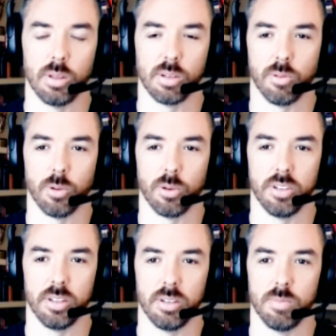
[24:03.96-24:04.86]
look forward
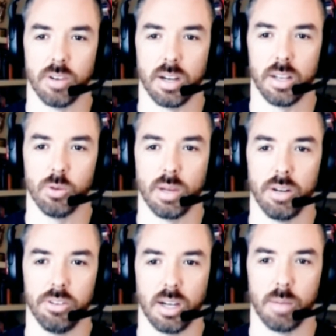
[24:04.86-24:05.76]
to trying to do a
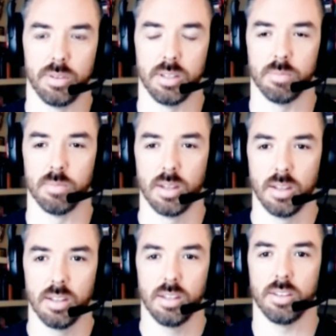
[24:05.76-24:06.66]
better job to
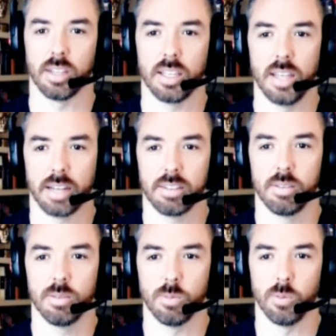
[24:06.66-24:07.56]

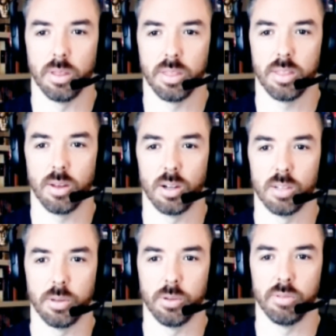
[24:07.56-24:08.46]
connect with all
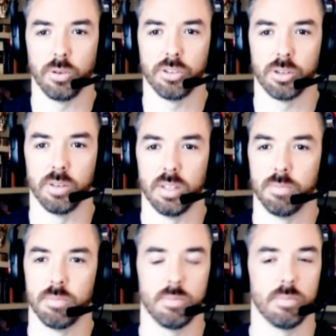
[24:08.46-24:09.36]
of you in the future, and
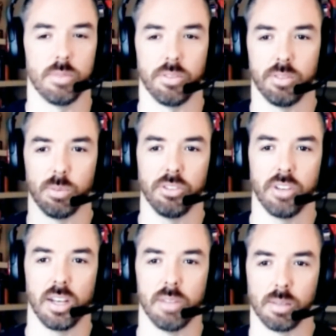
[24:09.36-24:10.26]
just
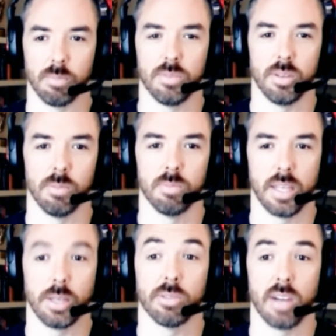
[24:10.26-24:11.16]
appreciate everything. So
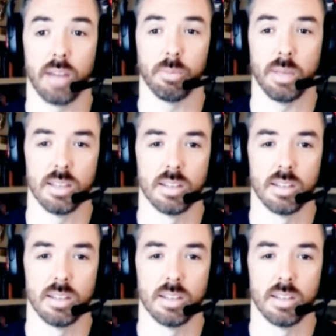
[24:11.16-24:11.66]
thank you for having me.